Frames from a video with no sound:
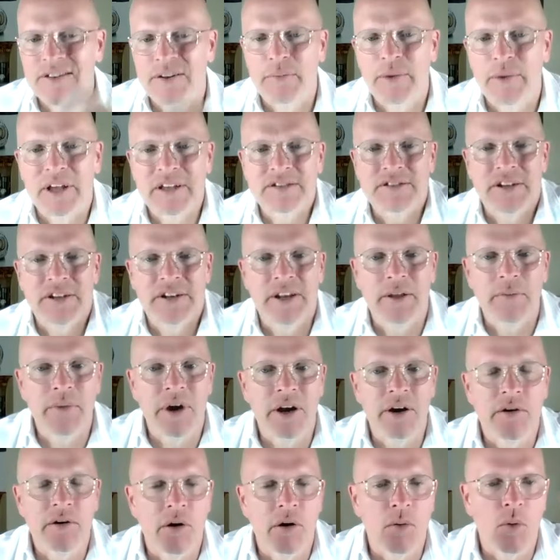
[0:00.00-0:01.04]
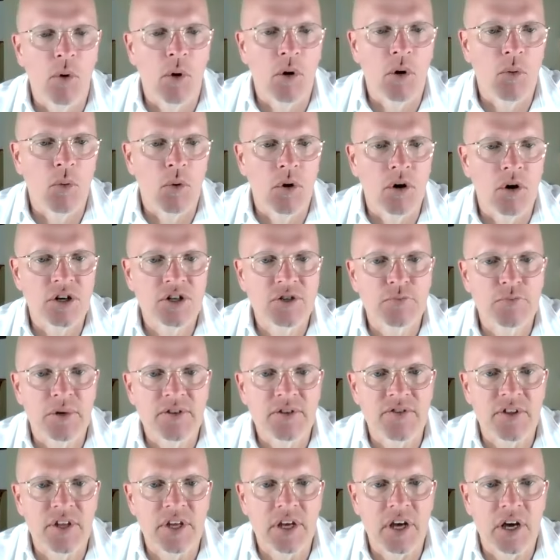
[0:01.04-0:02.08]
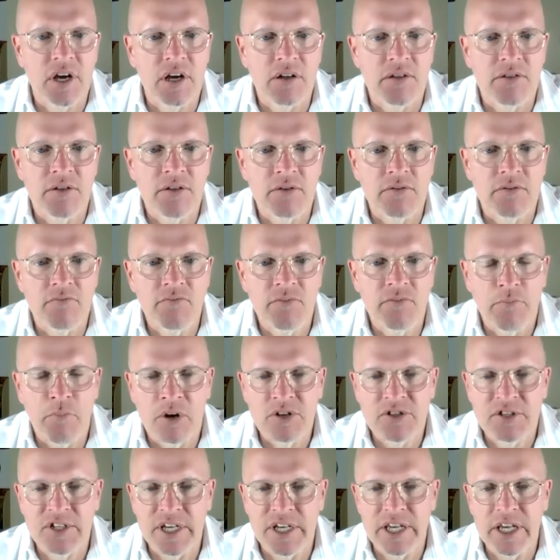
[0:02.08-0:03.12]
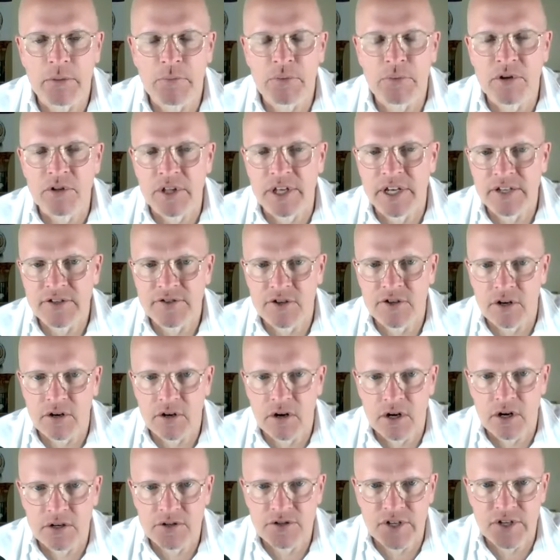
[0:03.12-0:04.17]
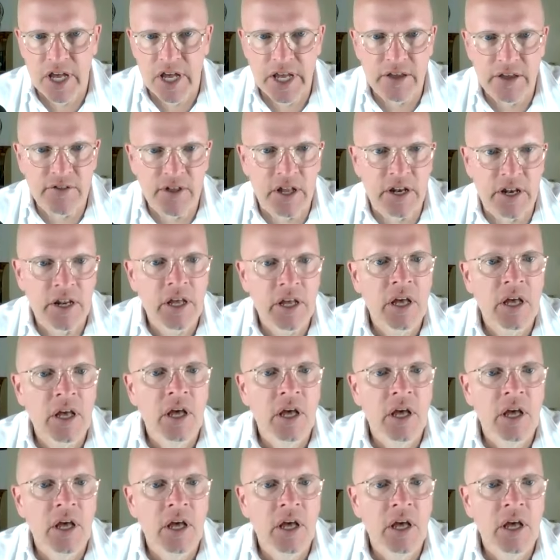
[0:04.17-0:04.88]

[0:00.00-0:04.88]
that it makes it any better or, or worse, but the uh, the Muskogee police are, are saying that